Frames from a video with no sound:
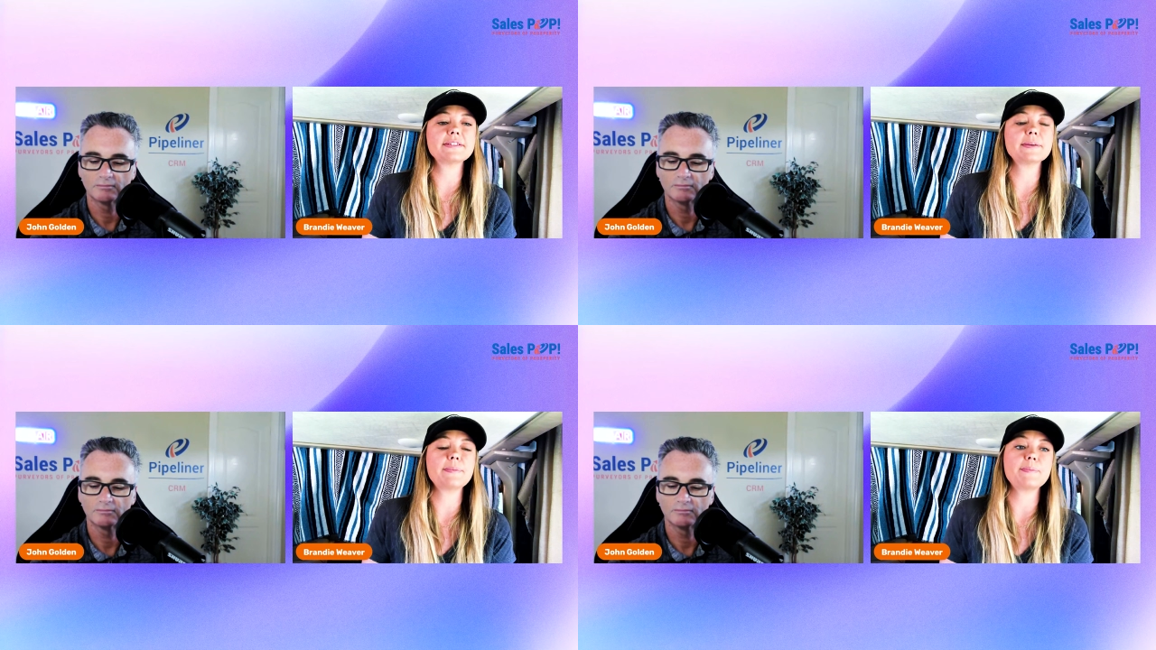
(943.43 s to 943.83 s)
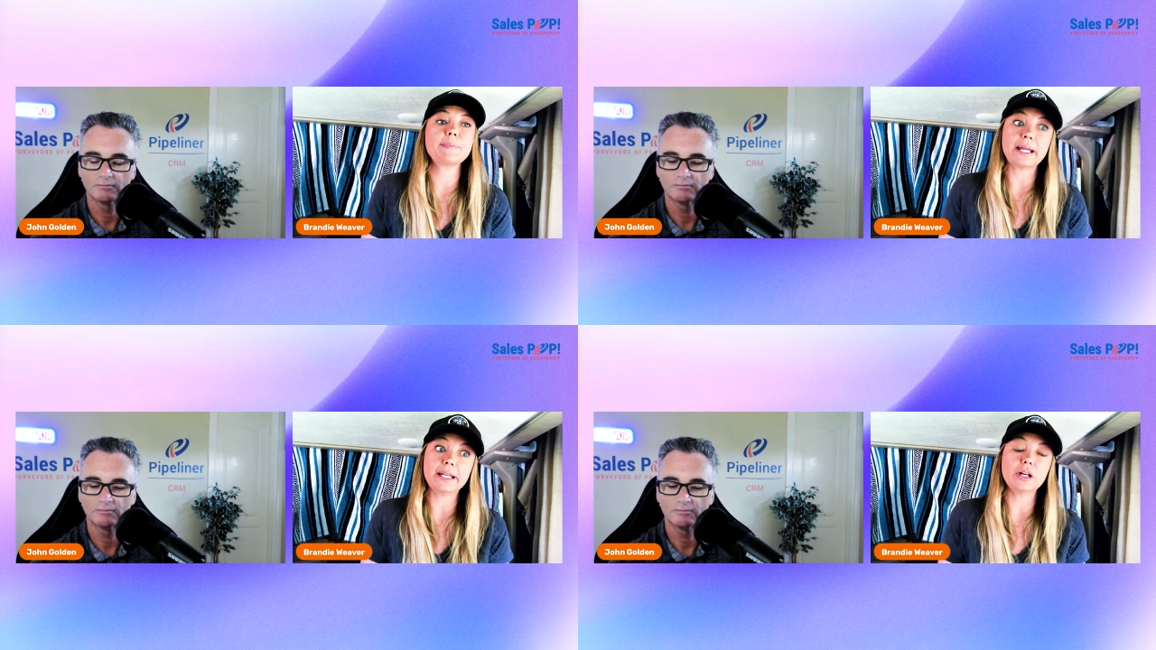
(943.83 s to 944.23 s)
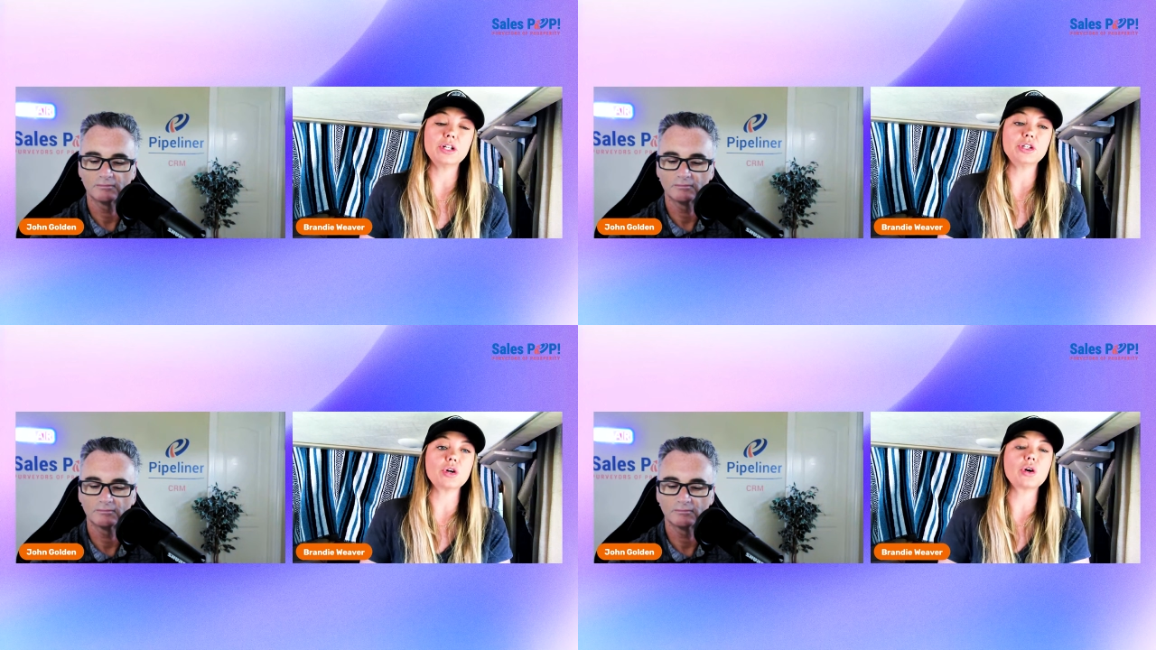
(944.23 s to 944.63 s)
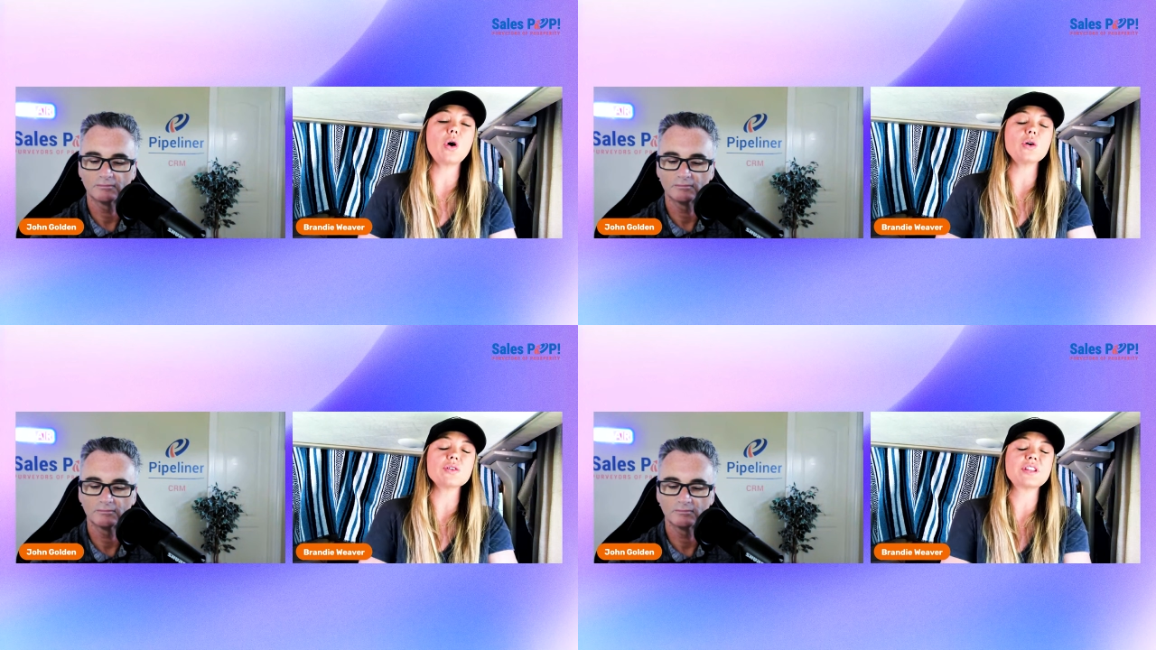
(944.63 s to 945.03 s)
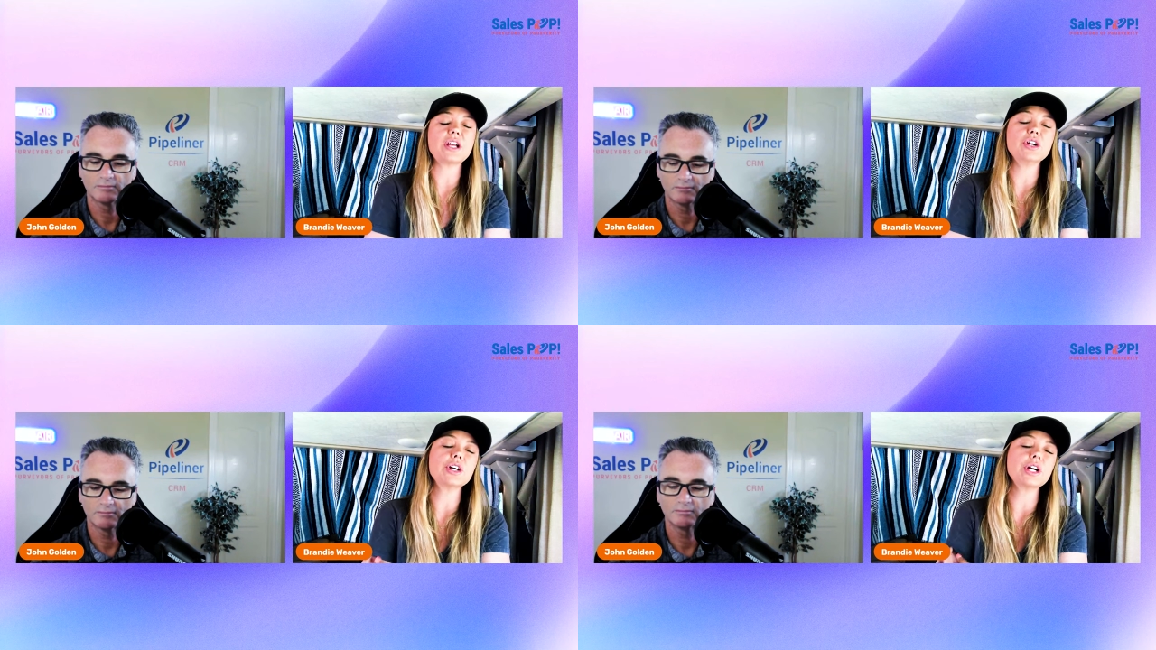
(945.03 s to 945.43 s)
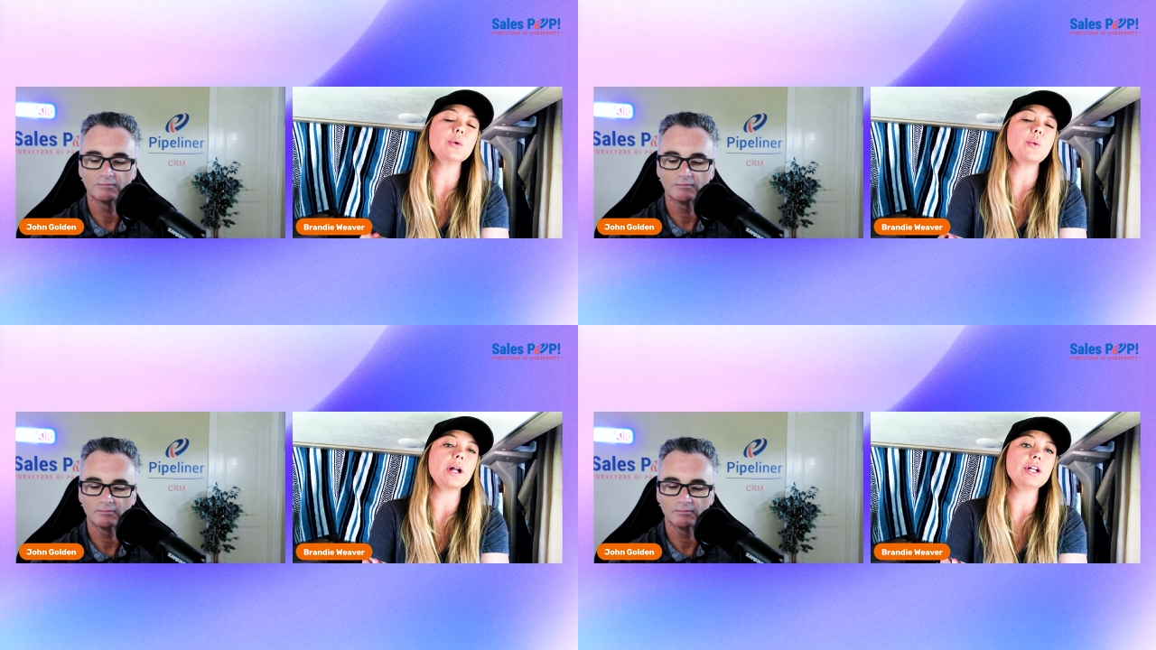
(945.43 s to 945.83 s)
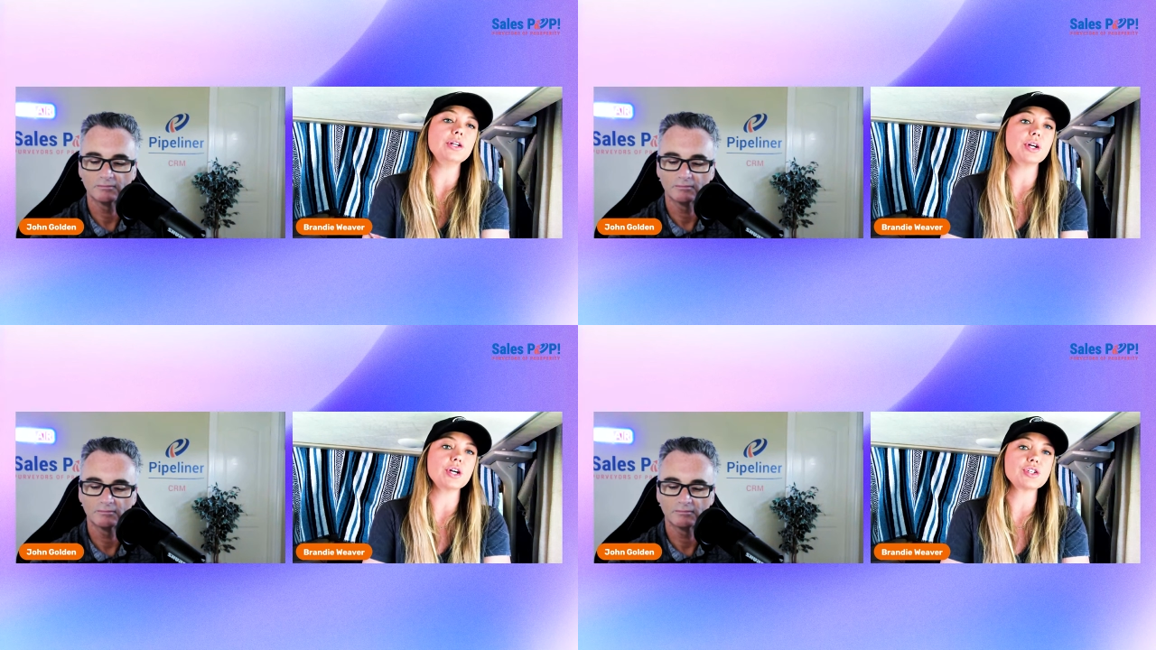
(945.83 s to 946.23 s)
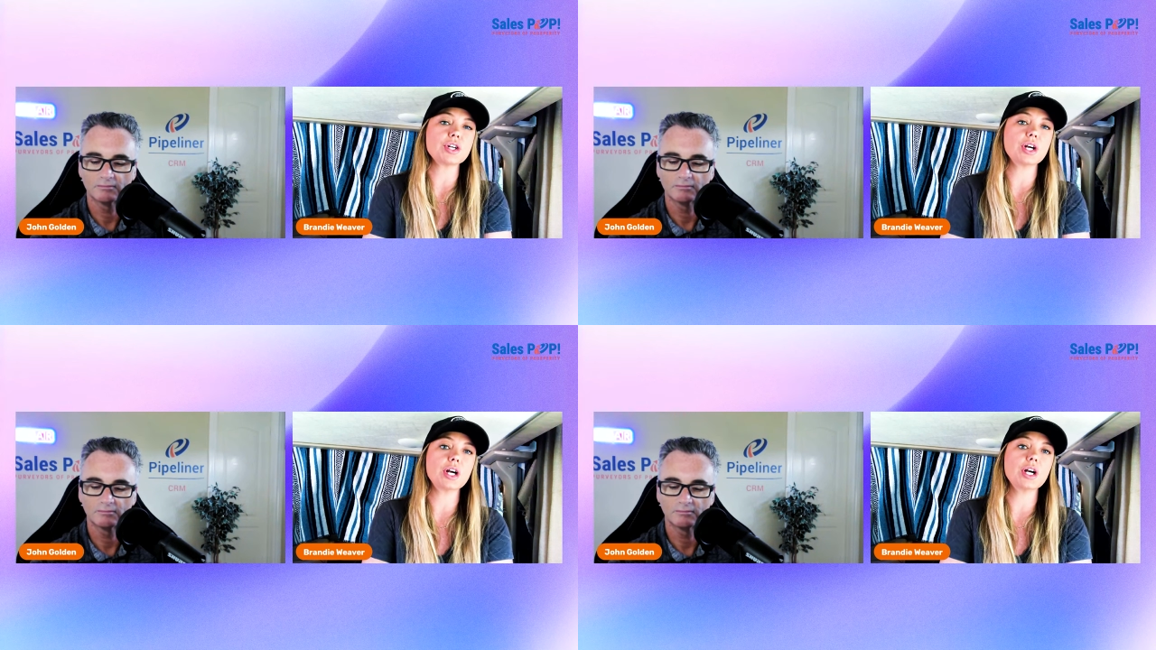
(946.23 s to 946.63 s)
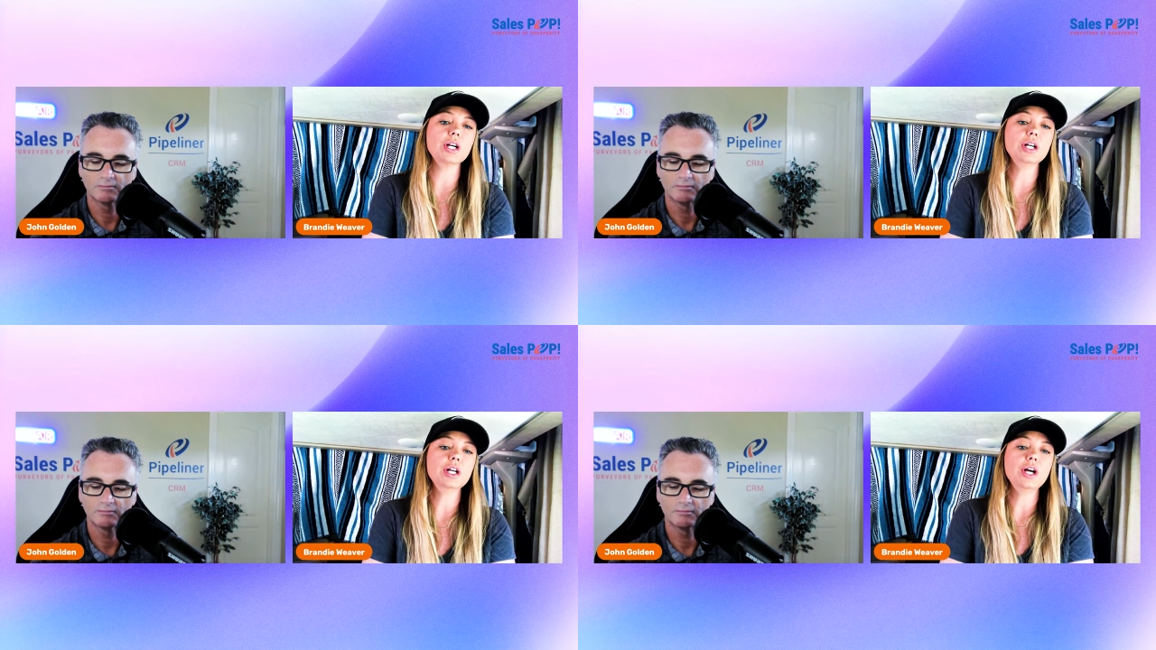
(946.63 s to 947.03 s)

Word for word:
Speaker 1: depending on your goals, that you're going to want to nurture,